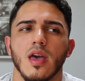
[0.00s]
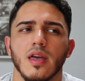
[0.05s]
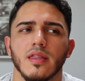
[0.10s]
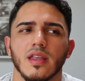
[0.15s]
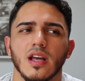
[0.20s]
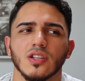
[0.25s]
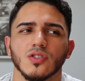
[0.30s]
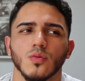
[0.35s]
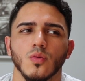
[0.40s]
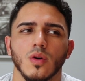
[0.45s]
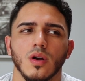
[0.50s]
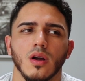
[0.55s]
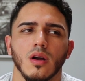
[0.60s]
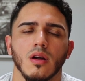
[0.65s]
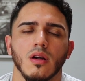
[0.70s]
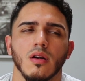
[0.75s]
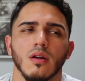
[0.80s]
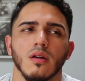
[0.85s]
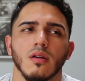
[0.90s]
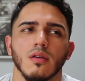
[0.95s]
And that's
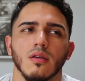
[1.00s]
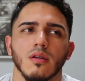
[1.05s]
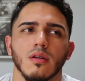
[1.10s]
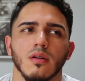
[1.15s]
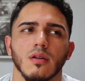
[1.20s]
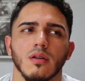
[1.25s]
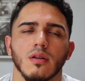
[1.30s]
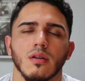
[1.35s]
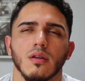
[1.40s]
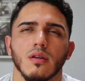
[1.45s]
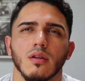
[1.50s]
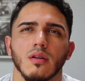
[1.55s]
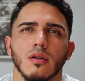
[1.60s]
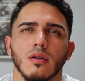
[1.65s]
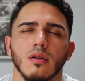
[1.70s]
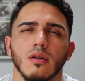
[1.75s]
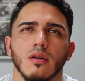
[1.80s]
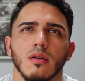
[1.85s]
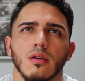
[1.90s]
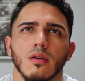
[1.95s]
where
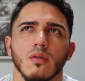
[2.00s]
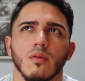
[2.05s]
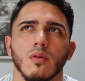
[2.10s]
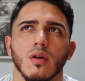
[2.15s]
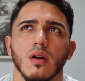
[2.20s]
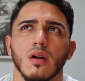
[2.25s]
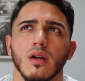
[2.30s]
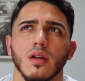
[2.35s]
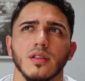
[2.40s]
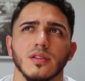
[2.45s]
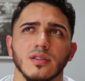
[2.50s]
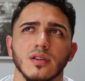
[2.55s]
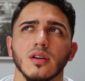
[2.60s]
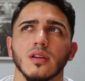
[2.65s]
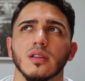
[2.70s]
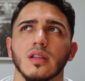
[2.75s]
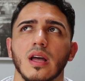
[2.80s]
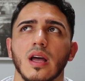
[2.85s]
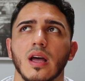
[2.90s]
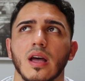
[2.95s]
where I
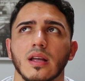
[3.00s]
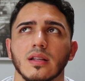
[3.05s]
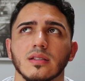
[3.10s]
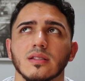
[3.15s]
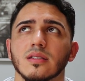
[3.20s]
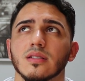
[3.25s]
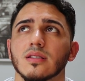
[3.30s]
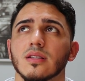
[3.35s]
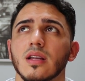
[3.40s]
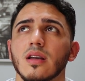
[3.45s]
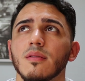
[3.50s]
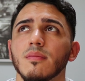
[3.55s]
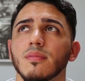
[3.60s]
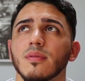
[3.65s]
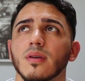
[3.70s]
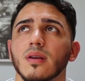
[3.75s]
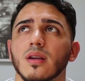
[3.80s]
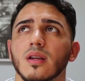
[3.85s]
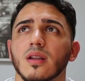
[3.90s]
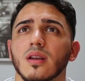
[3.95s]
took that step
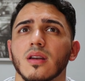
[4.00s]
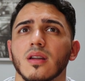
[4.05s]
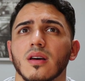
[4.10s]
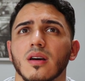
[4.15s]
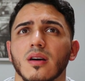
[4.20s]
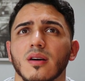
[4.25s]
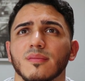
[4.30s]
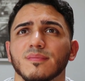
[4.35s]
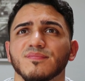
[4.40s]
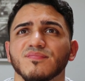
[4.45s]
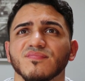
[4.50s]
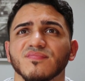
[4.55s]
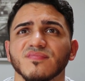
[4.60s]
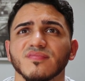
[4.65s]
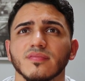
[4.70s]
and um,